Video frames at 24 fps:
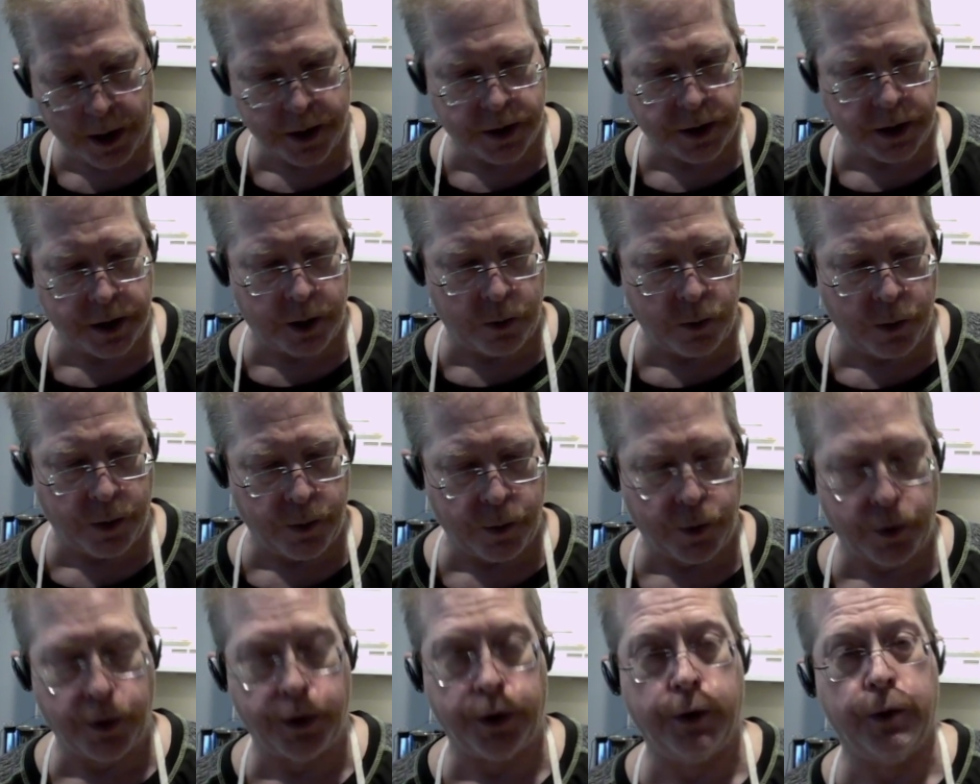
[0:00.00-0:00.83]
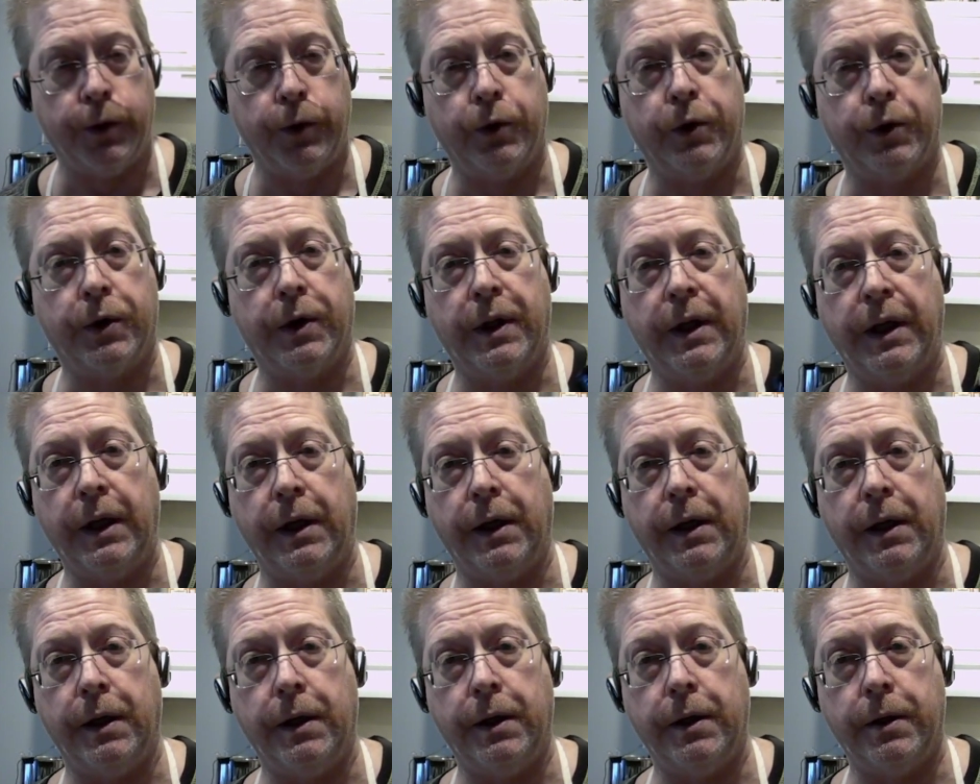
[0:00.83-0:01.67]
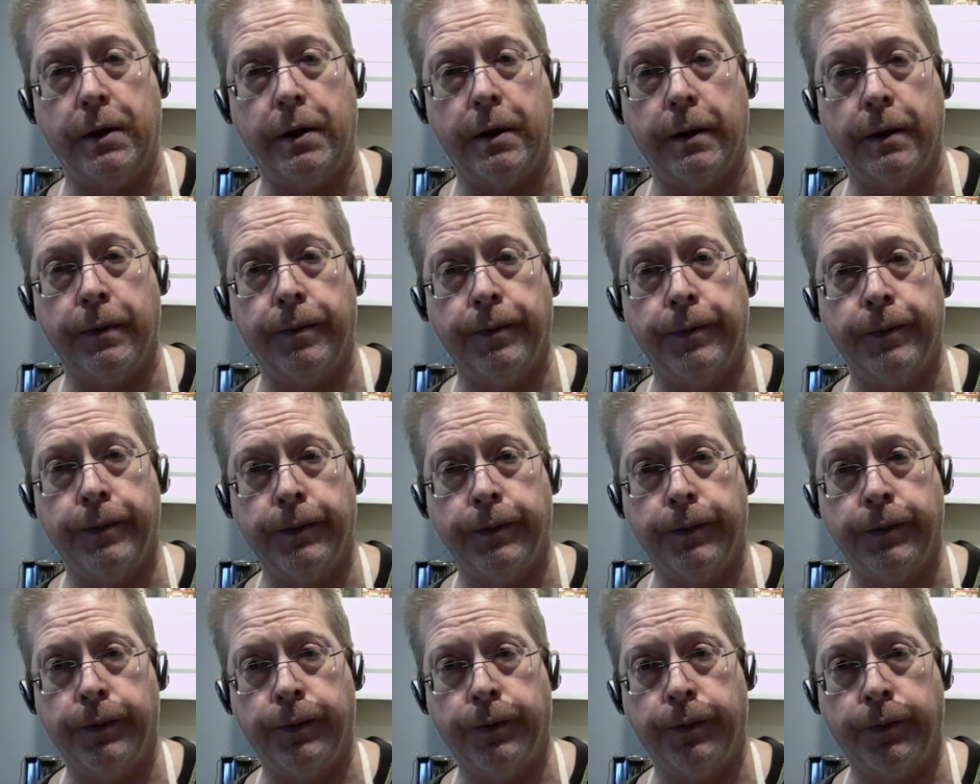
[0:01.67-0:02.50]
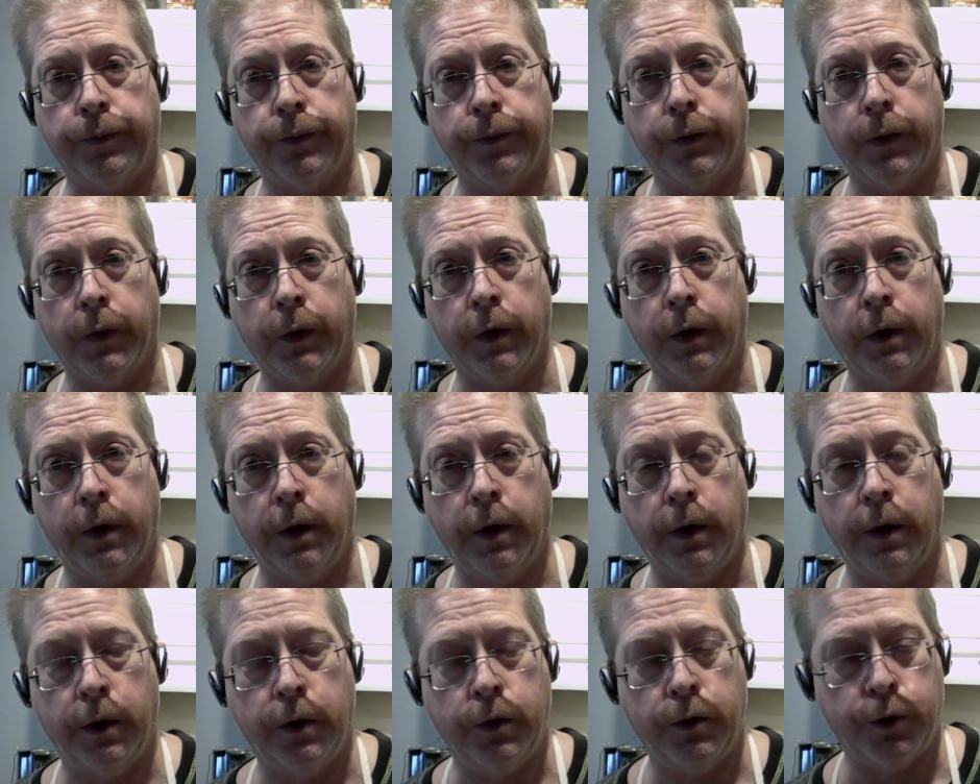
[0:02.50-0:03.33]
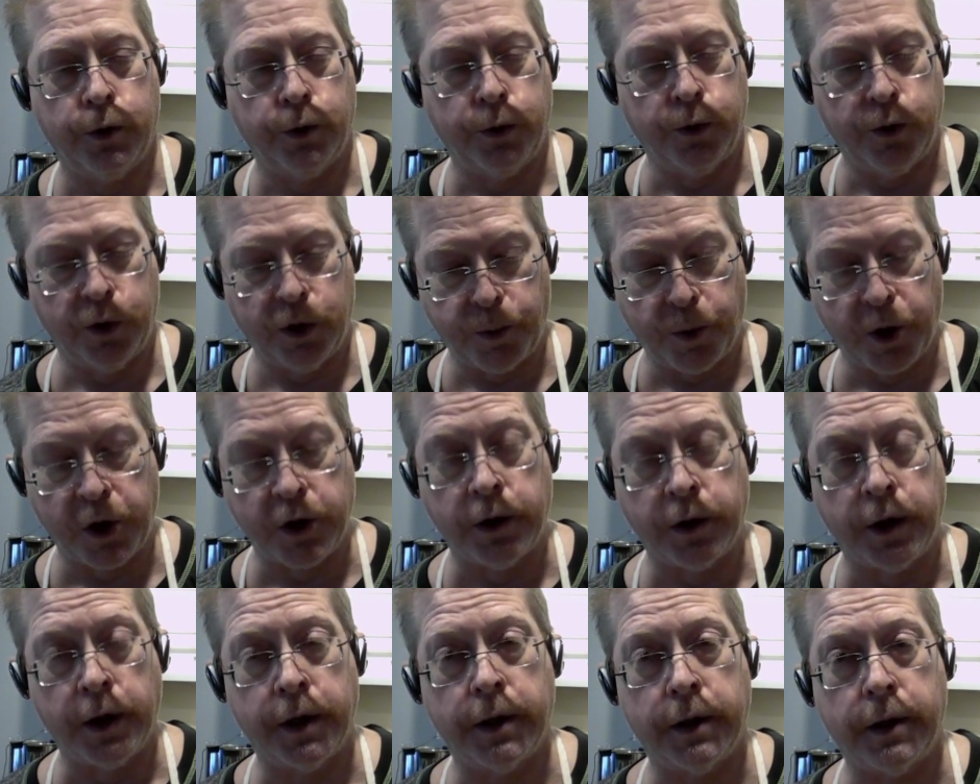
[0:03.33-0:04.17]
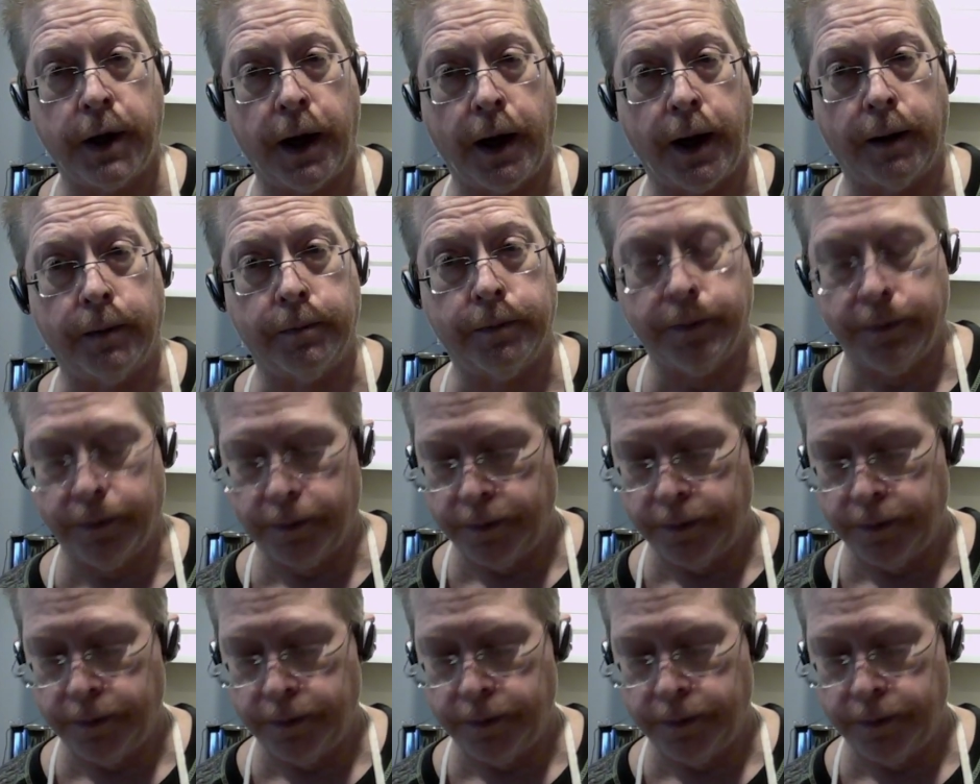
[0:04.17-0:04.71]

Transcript: I said, we will use these to sprinkle on the top.